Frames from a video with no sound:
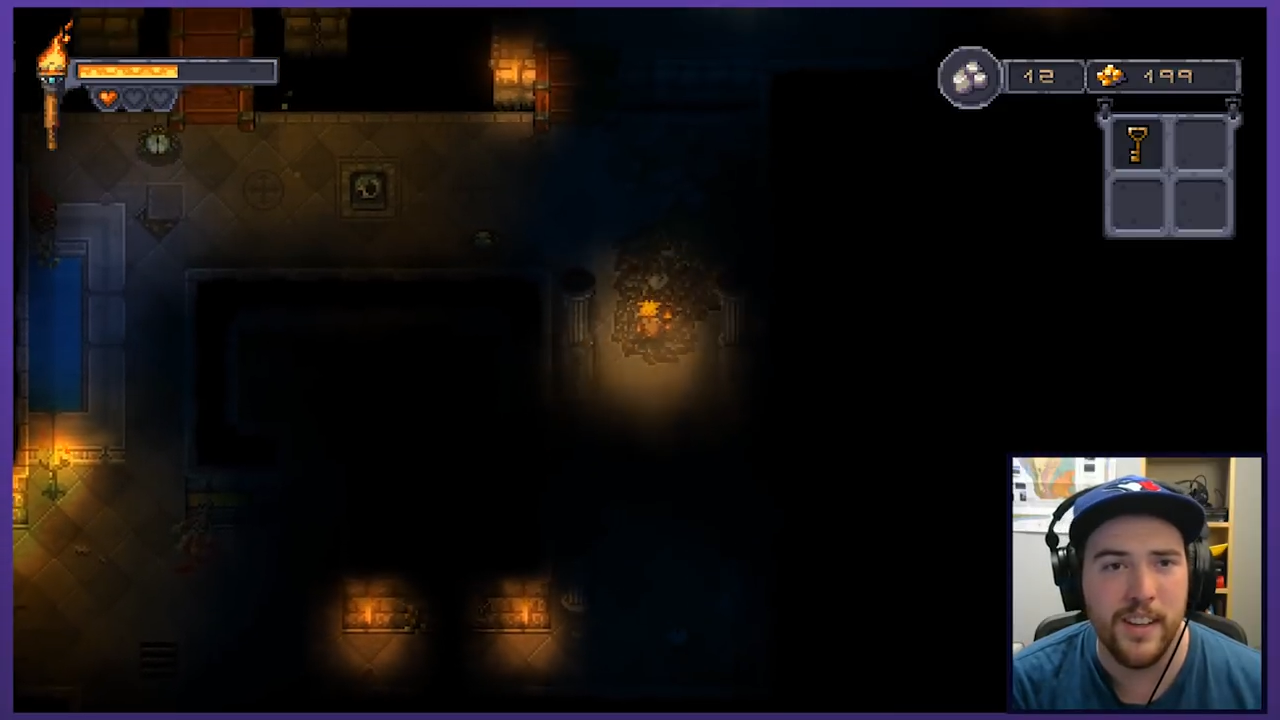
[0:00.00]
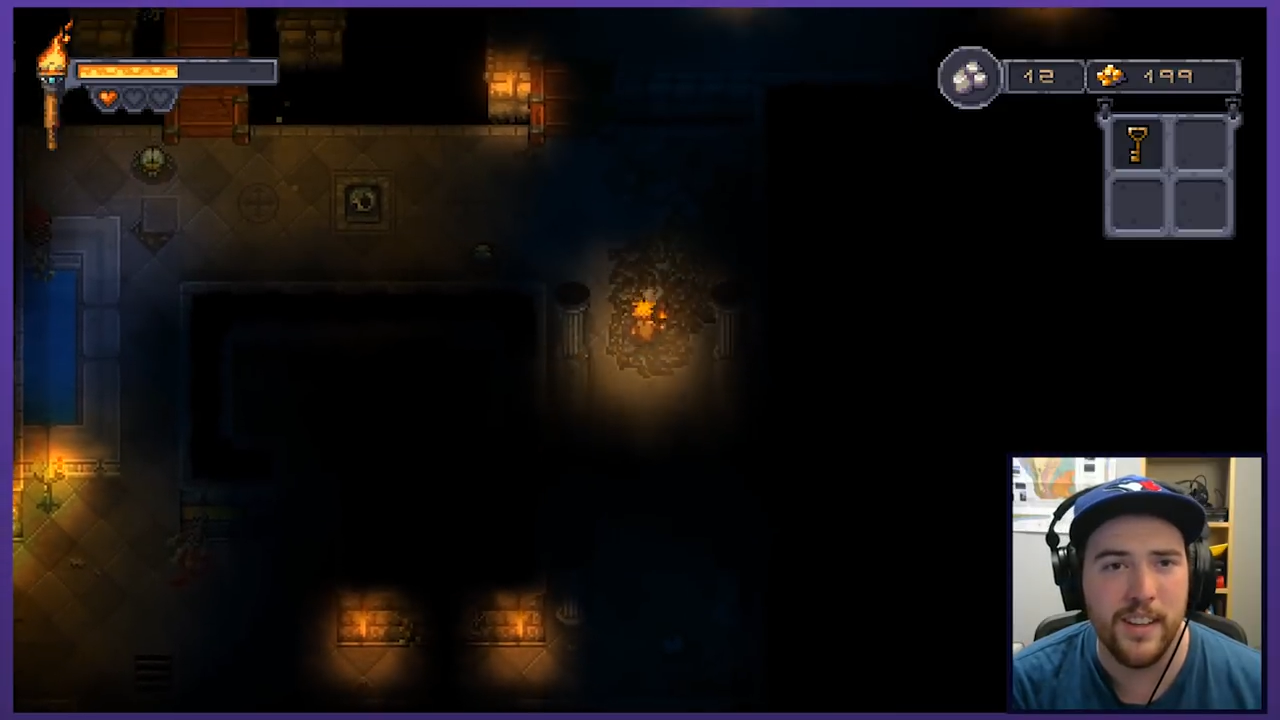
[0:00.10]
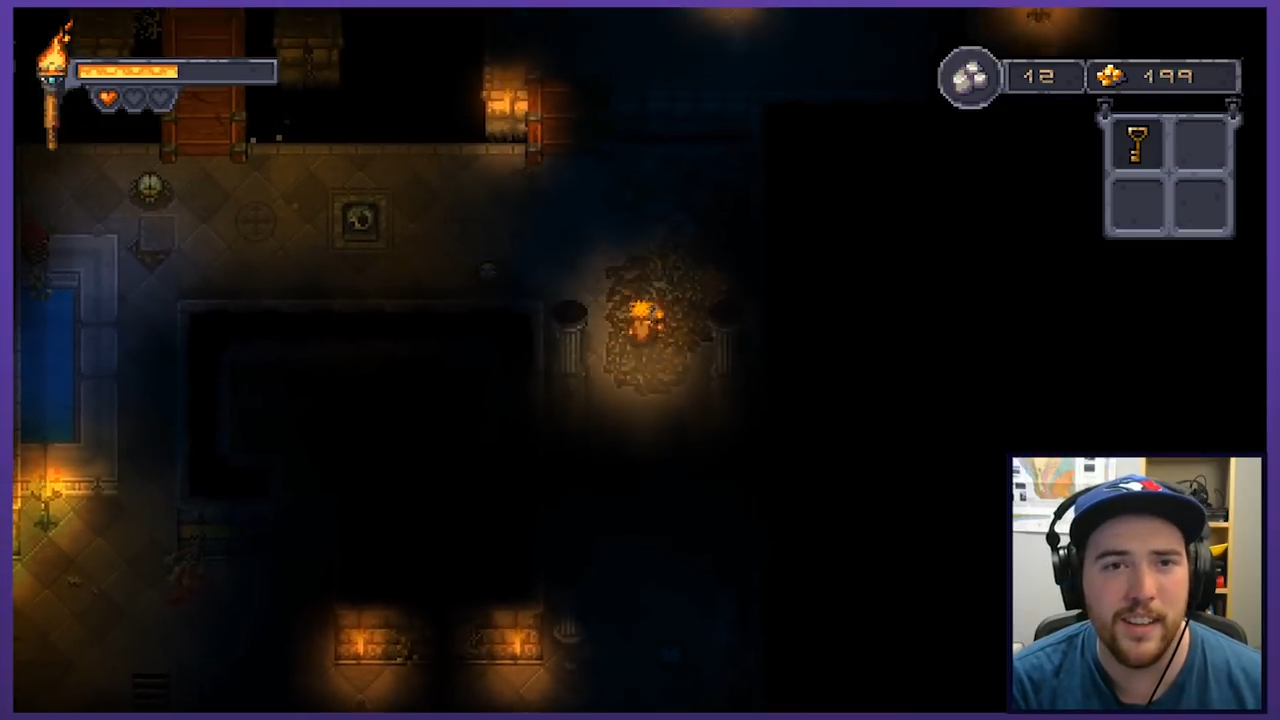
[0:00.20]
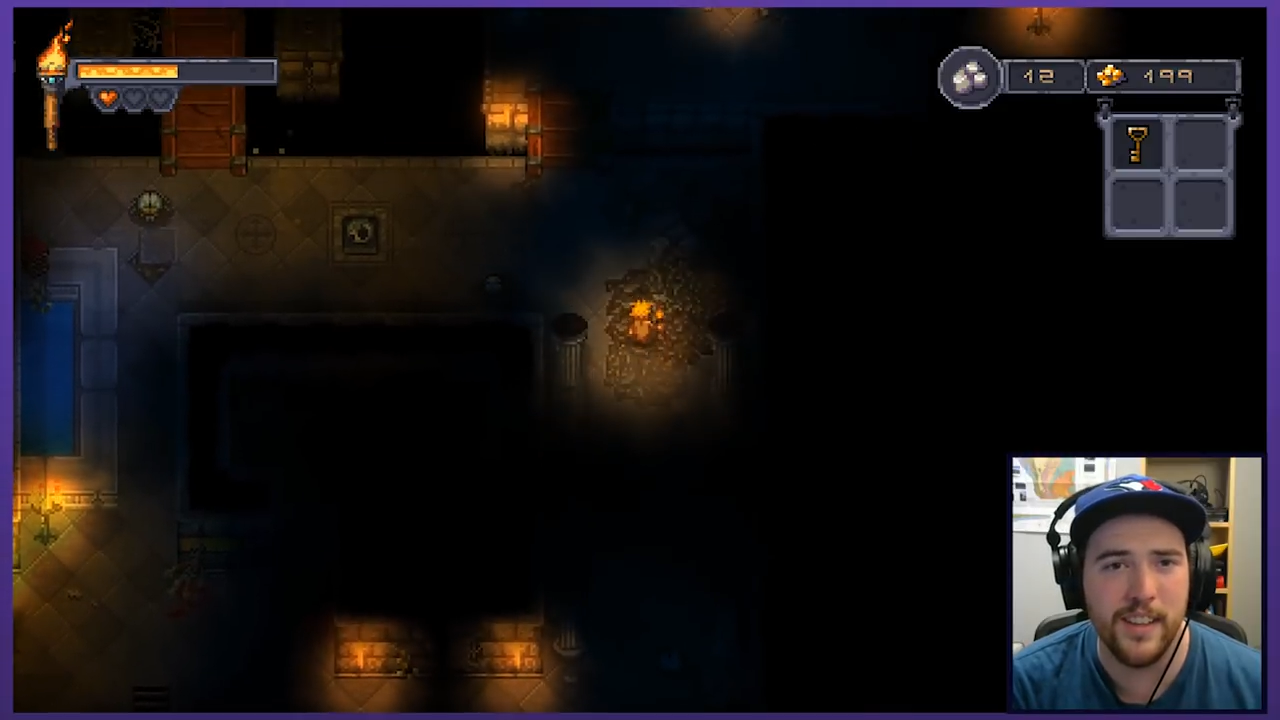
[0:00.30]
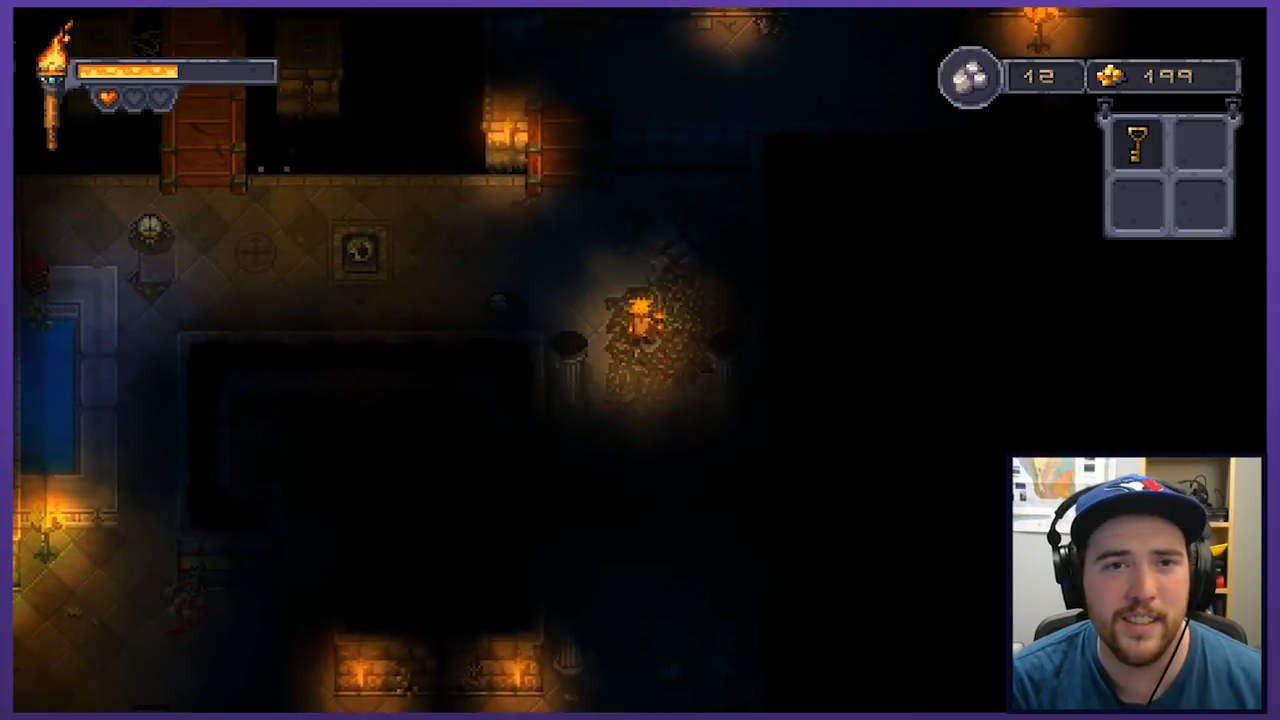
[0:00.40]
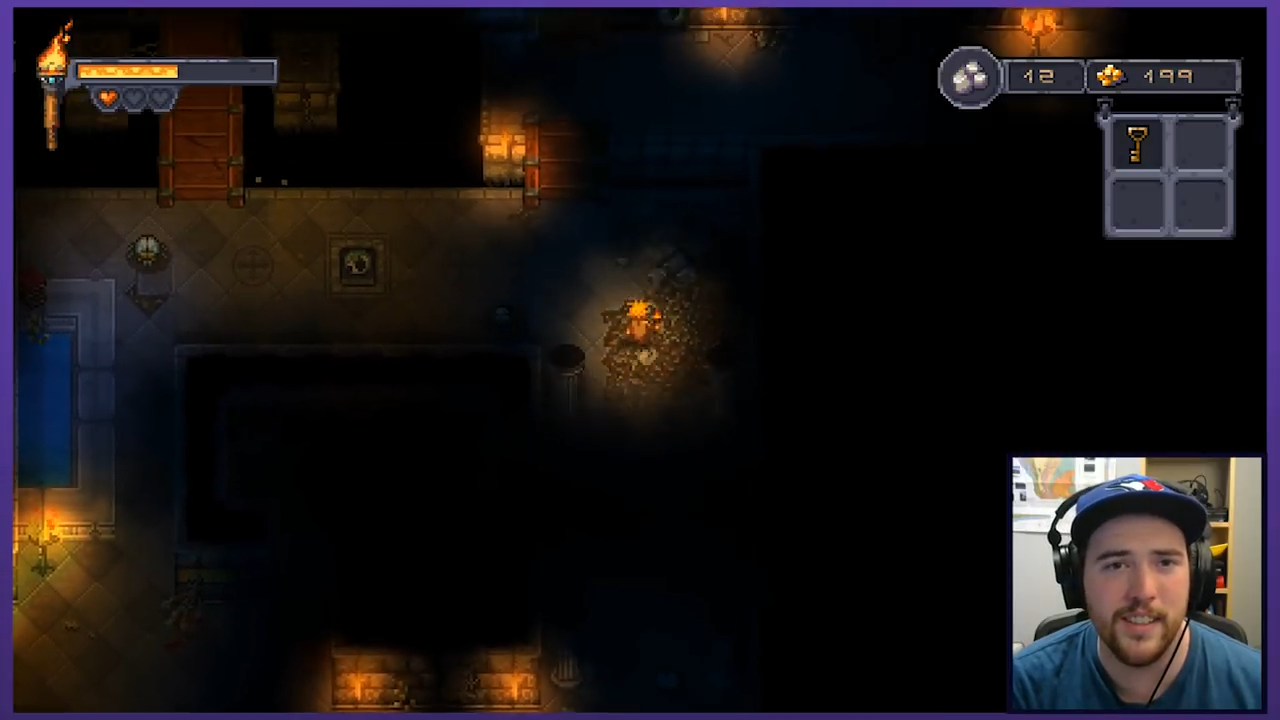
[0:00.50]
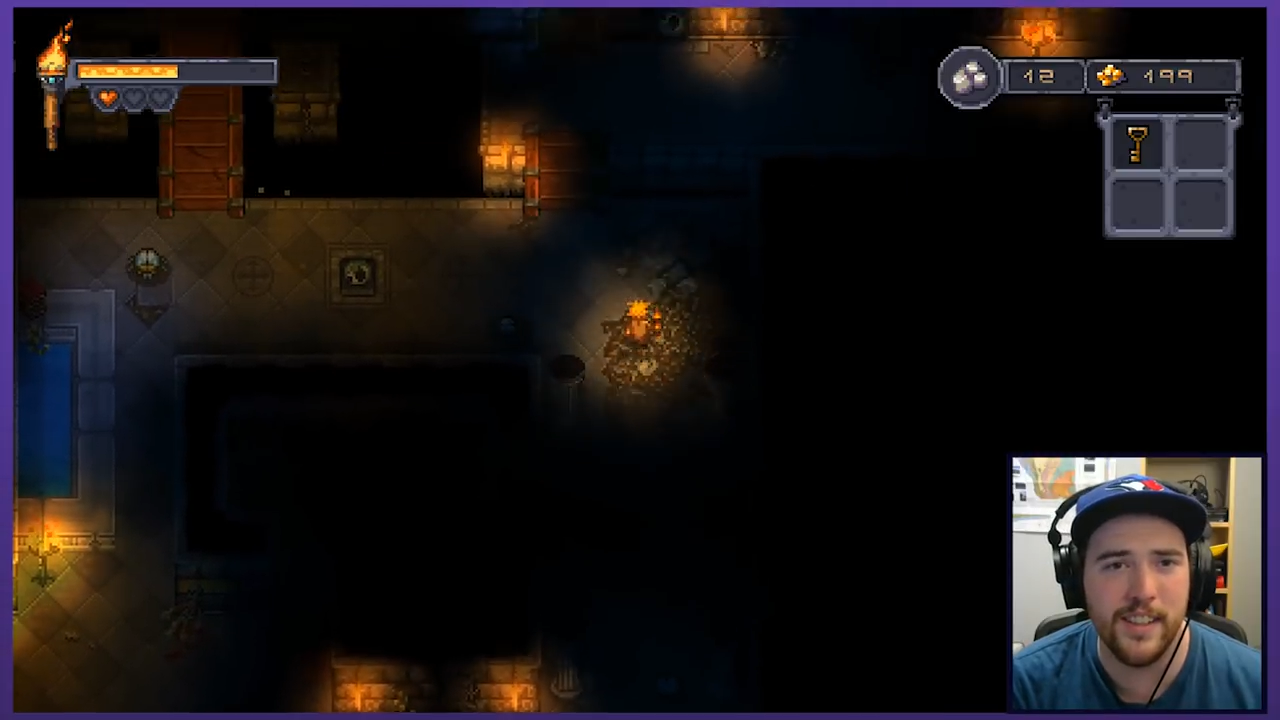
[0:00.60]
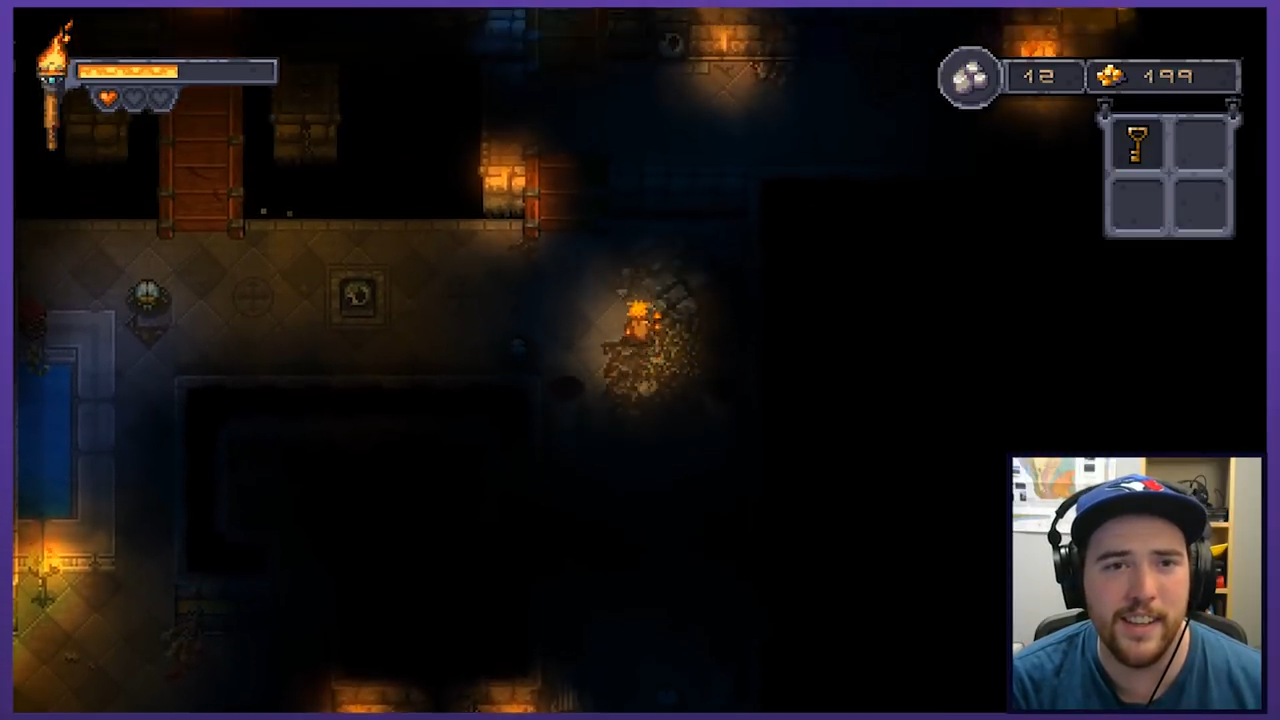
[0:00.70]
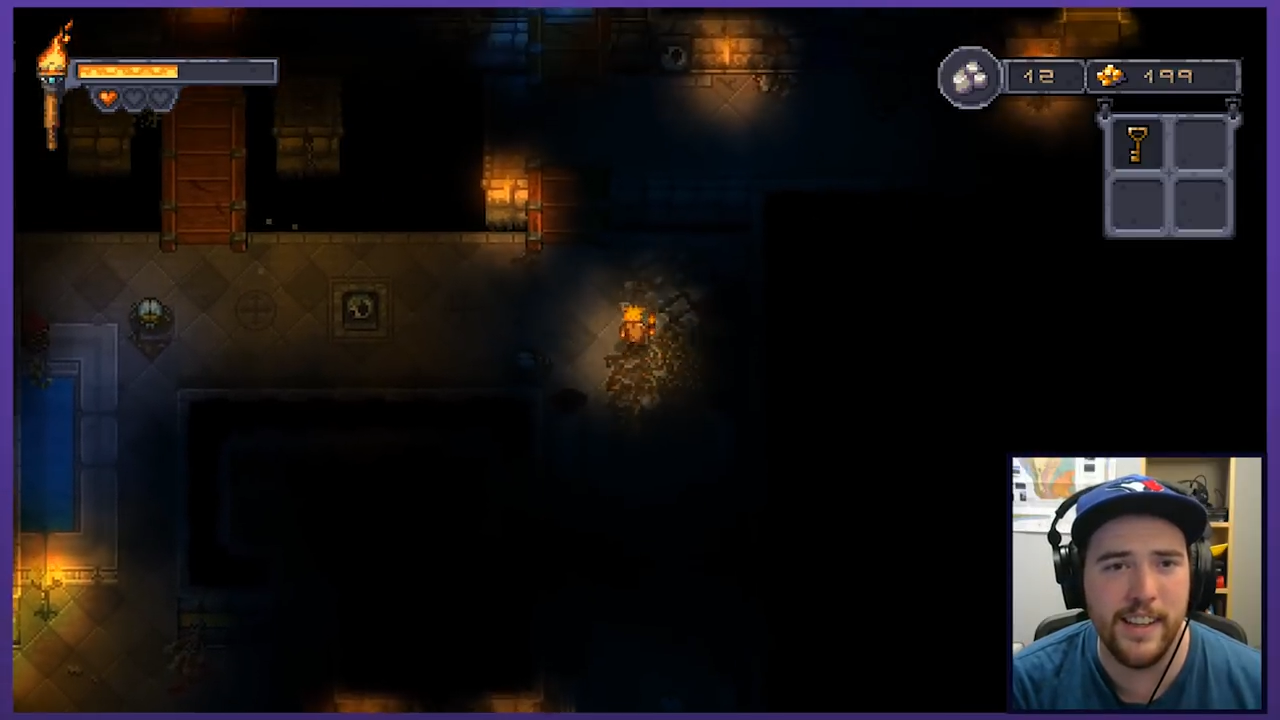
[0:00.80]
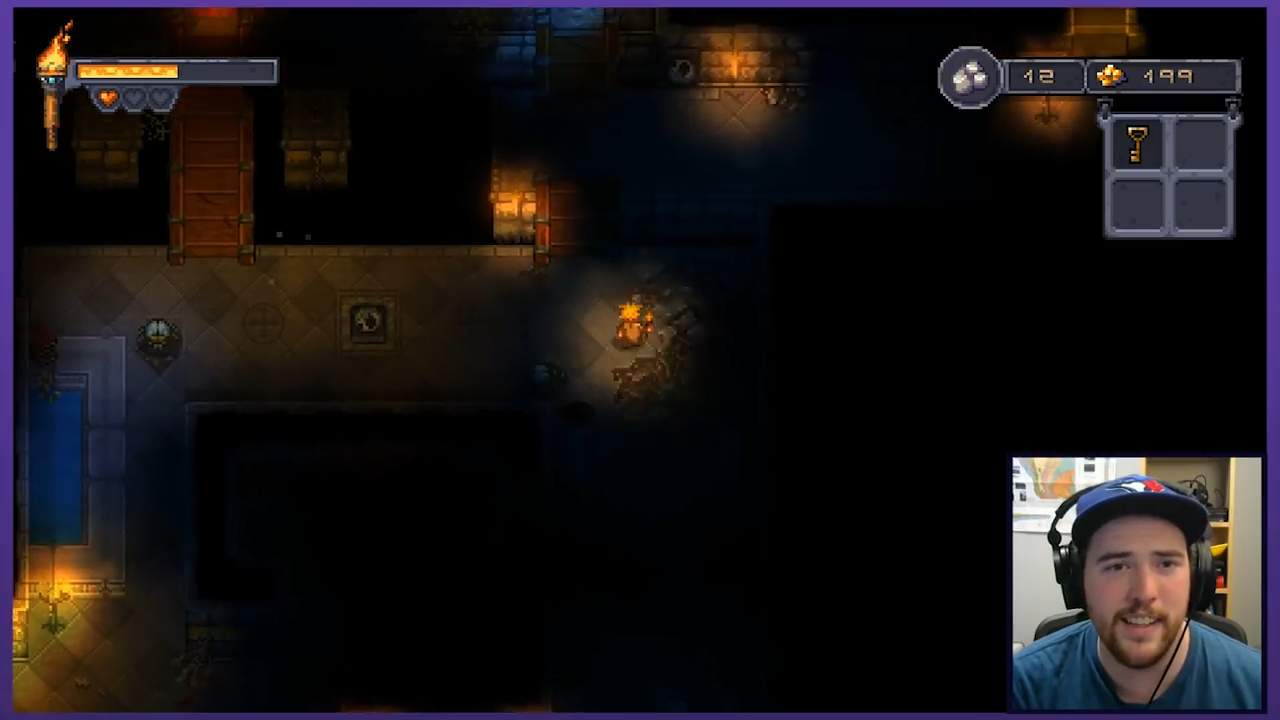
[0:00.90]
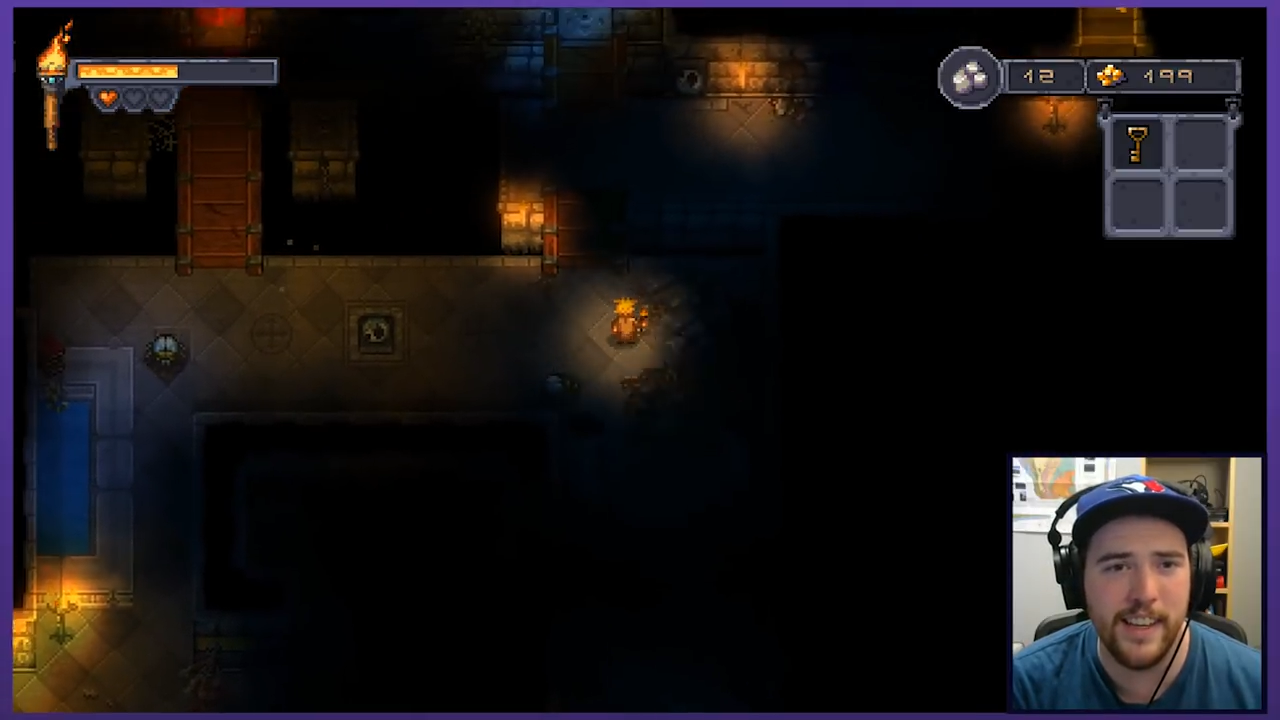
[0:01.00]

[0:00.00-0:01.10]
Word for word: things that need